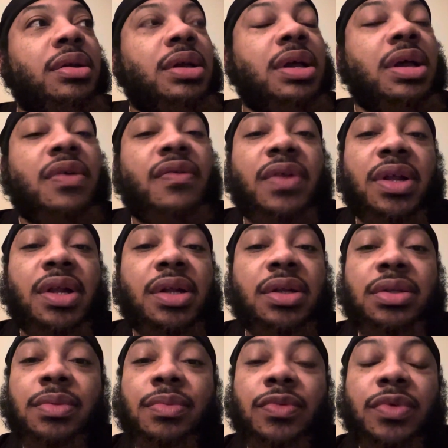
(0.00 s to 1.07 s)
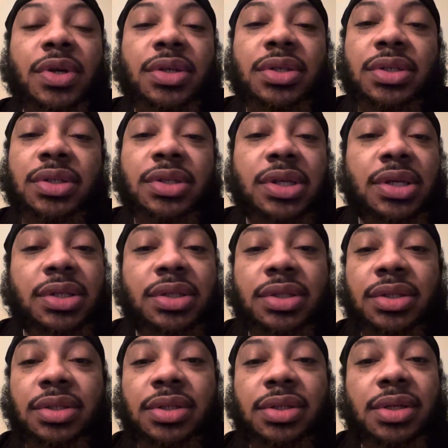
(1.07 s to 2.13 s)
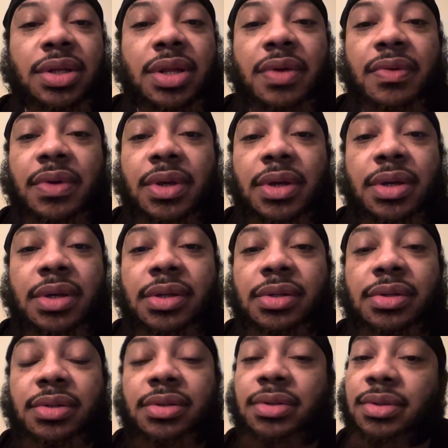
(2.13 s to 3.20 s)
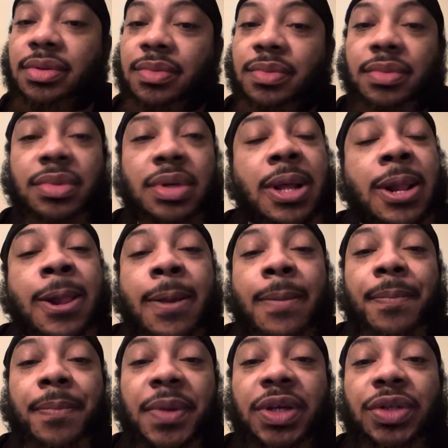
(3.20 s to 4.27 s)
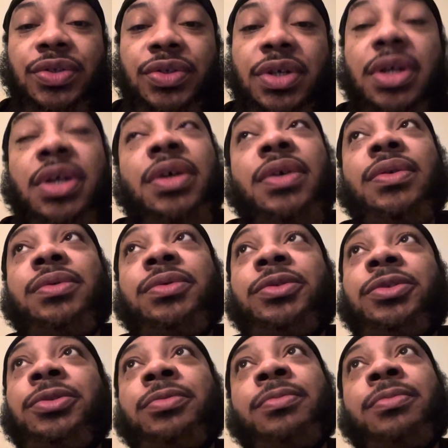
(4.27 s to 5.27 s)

I've had some great successes and I've had some major L's.